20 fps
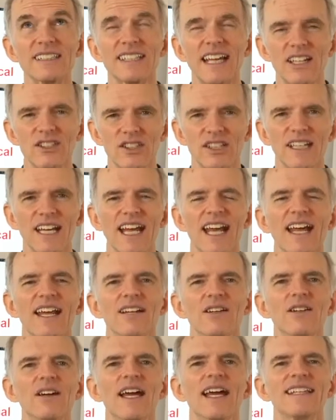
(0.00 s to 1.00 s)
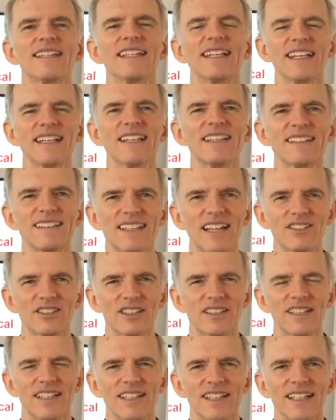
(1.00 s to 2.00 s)
this session and at the end of the
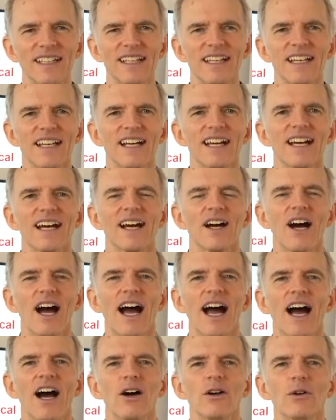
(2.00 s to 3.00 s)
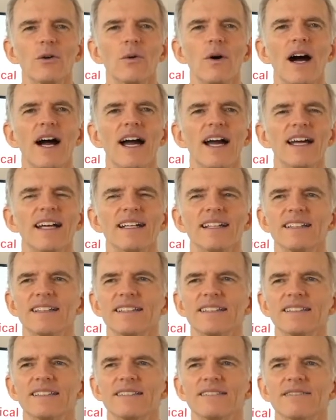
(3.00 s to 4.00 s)
session, how do I,
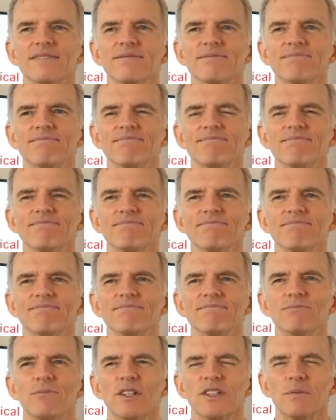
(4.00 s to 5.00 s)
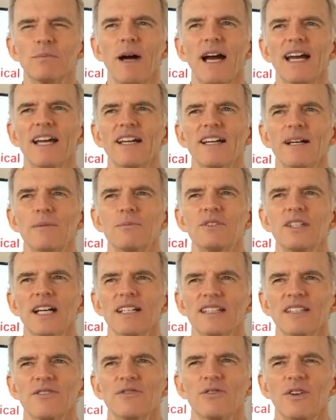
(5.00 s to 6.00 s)
what's my
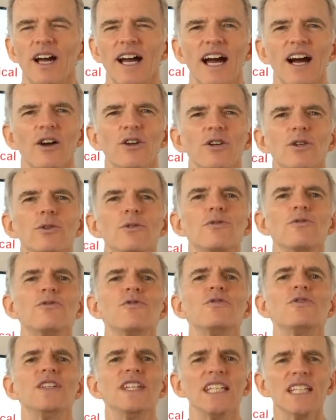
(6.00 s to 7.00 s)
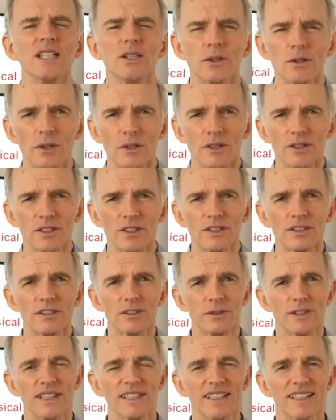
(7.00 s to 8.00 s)
objective for how you feel
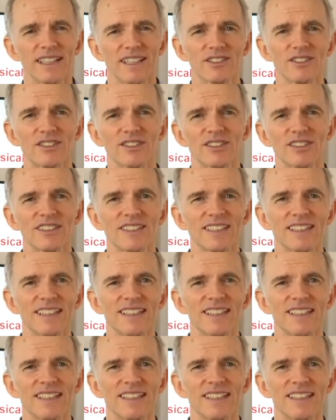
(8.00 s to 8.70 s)
during this?